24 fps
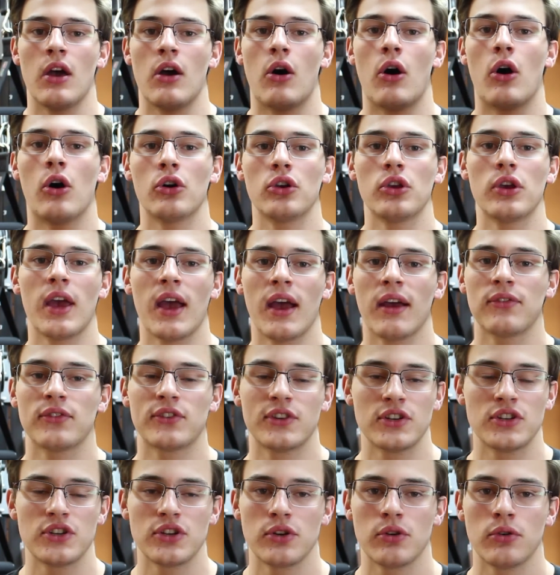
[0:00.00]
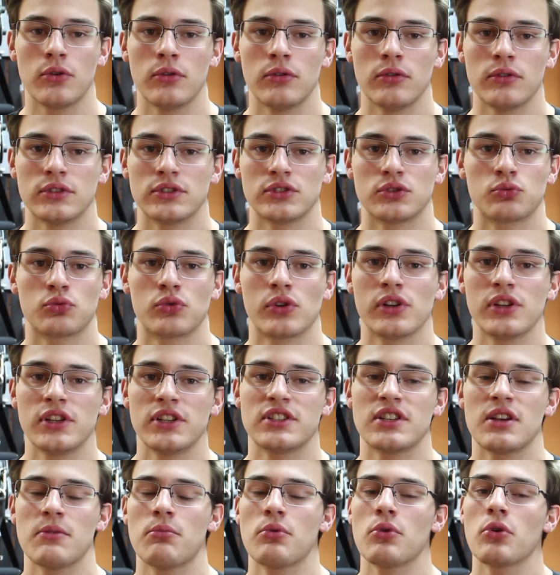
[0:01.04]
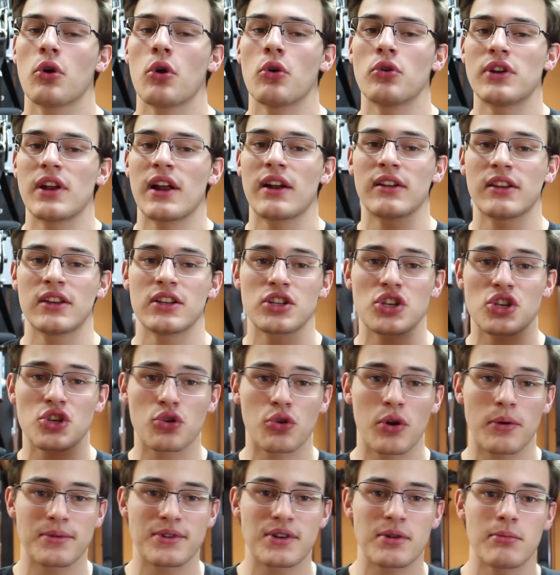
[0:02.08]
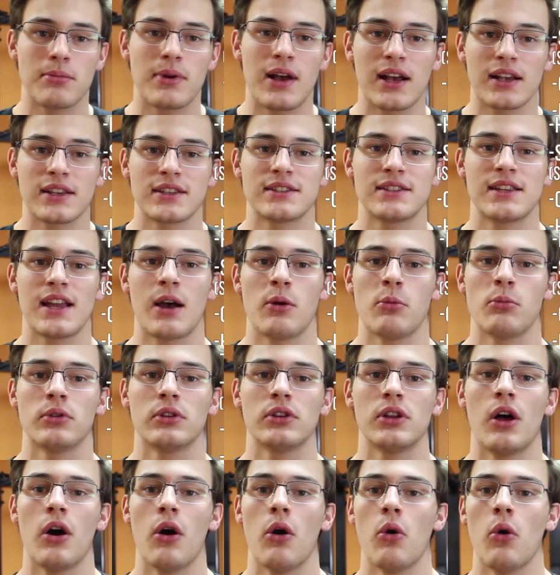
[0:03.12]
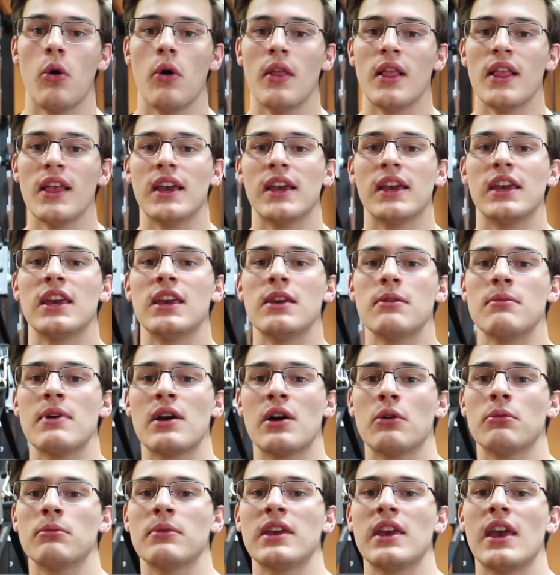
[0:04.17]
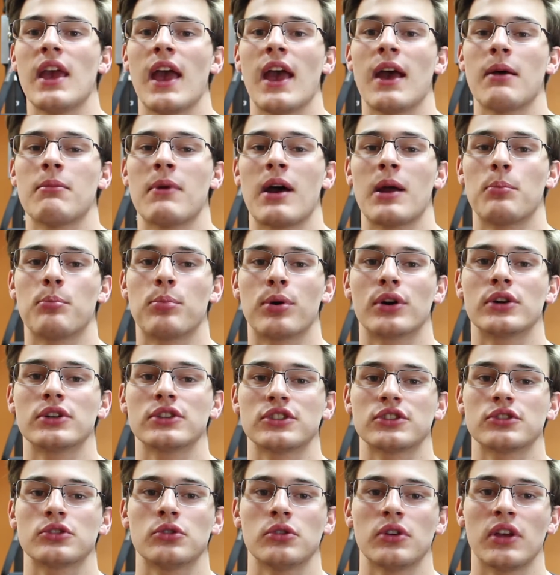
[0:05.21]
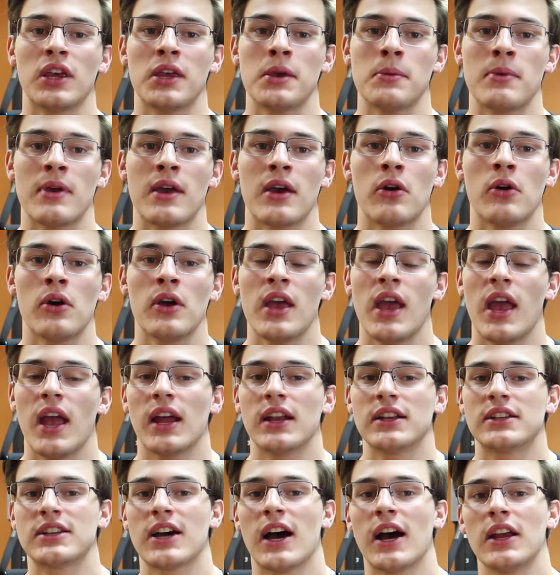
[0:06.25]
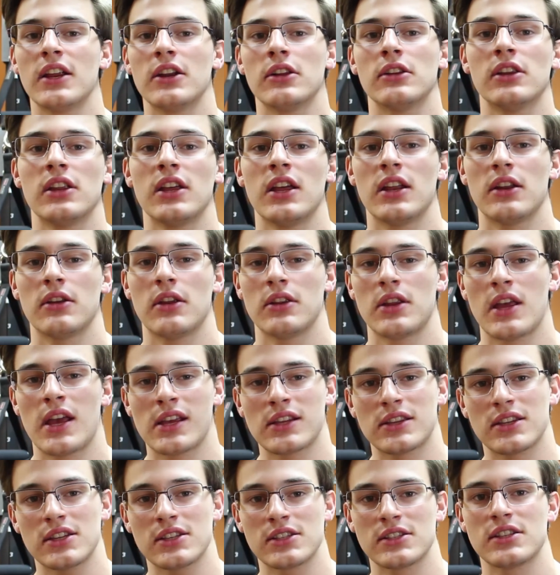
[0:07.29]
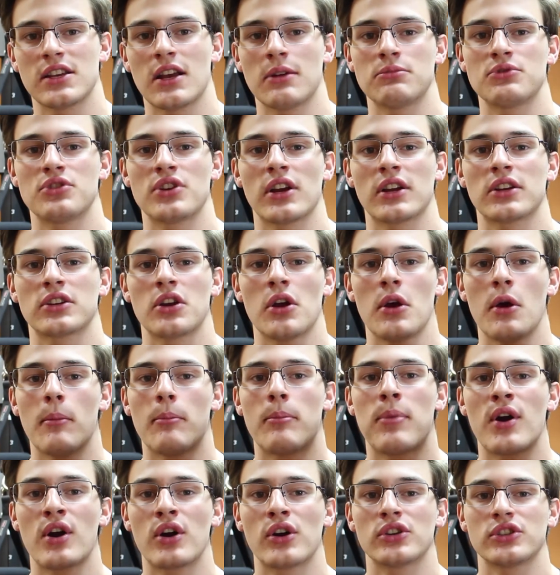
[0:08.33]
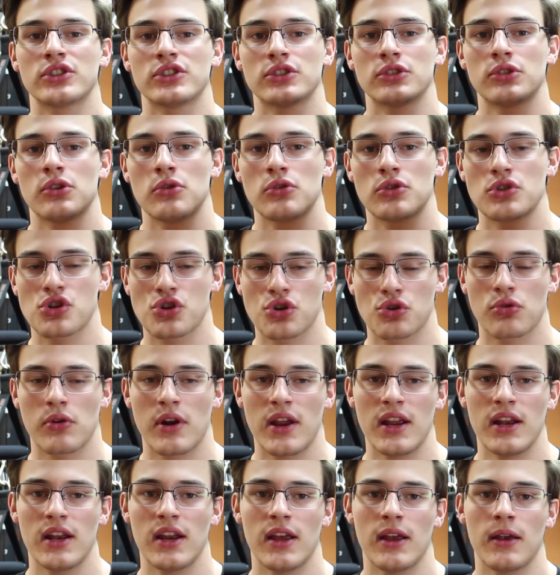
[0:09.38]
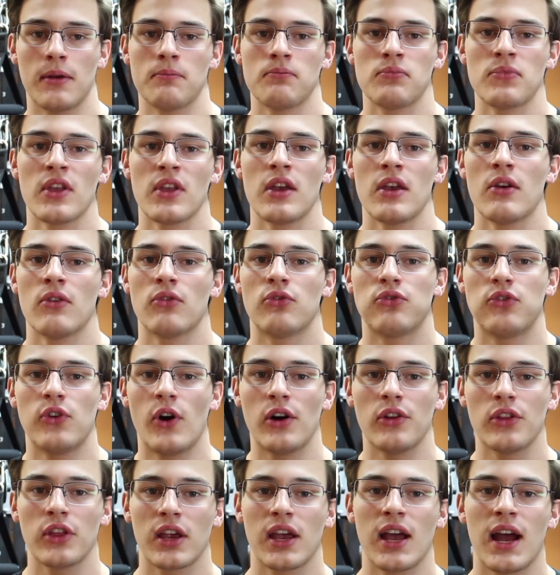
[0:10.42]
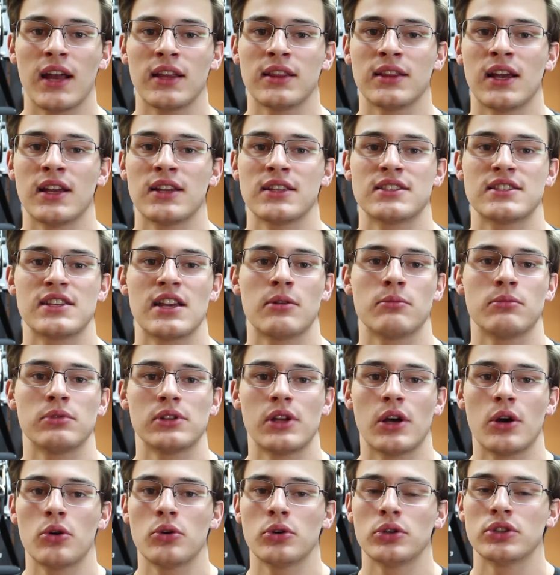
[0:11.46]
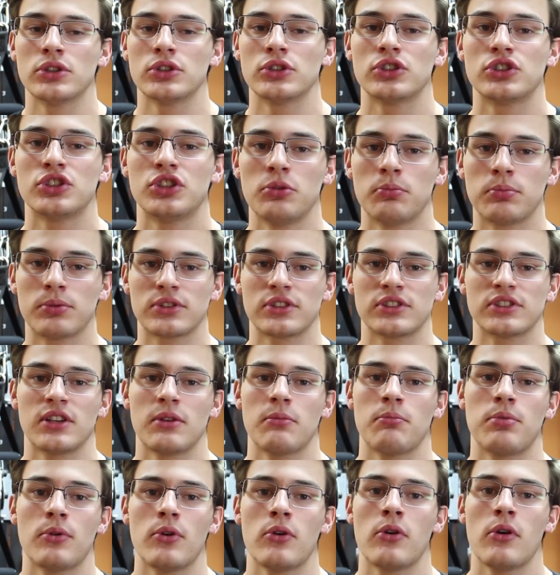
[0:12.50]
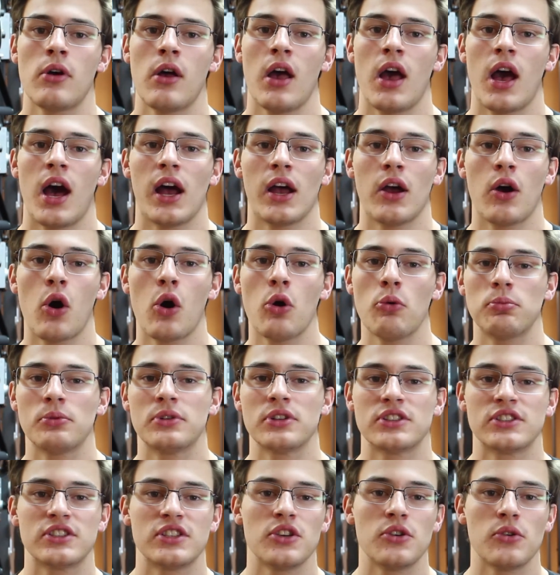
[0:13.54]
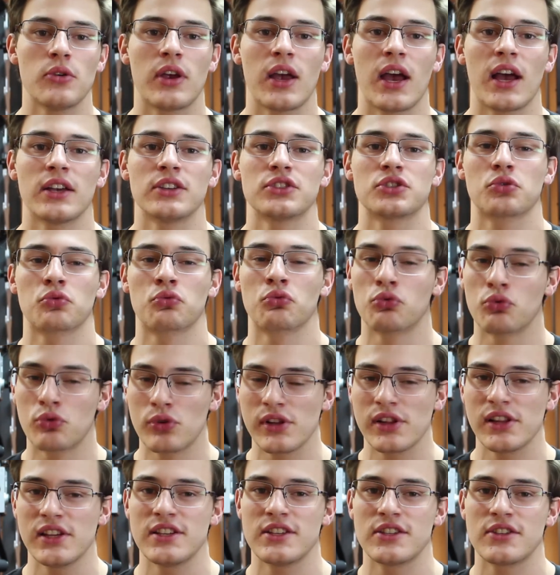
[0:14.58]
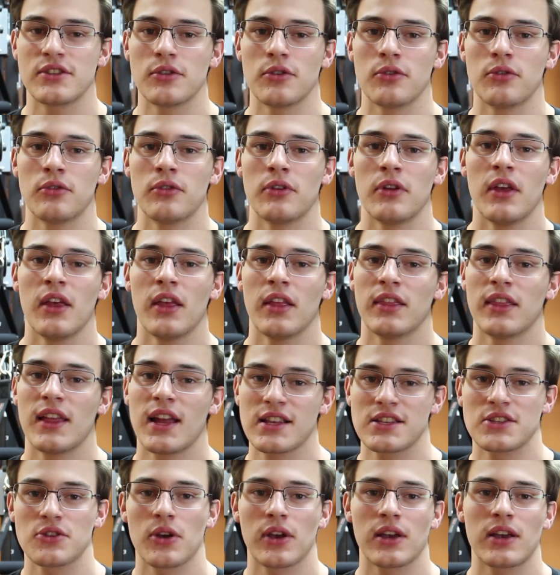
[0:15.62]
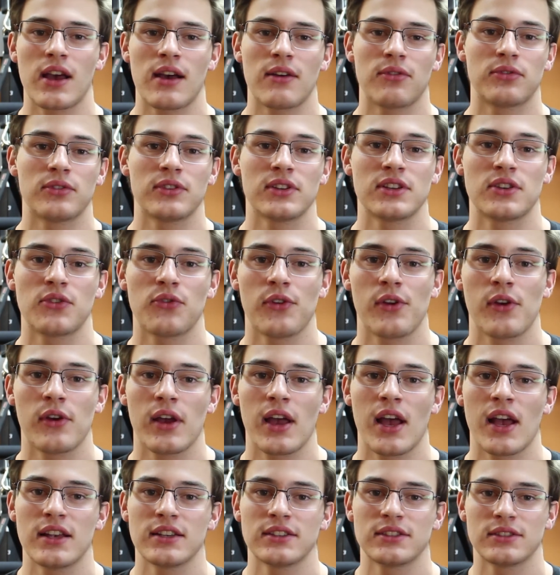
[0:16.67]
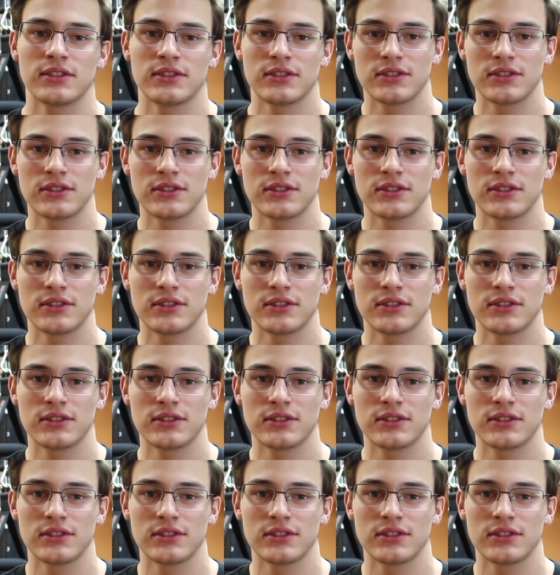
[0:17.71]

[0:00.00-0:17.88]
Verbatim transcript: All you have to do, it's really simple, go down to the description box down below. Email me at my personal email and title it at the subject, Personal Training. Follow the guidelines down below, super simple. I hope to see you guys really soon. That's all I got for this video, guys.